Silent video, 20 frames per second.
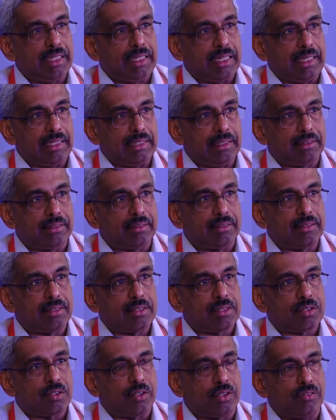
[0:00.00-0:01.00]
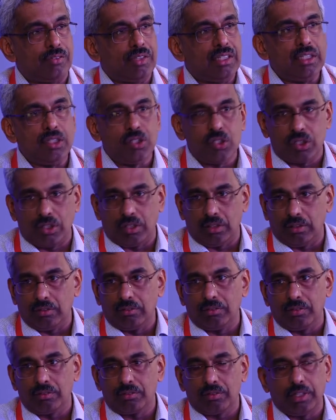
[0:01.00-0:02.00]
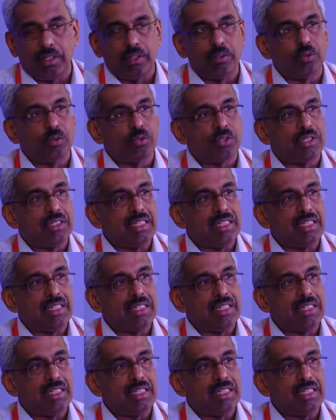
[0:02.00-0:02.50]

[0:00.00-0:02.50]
health sort of initiative of trying to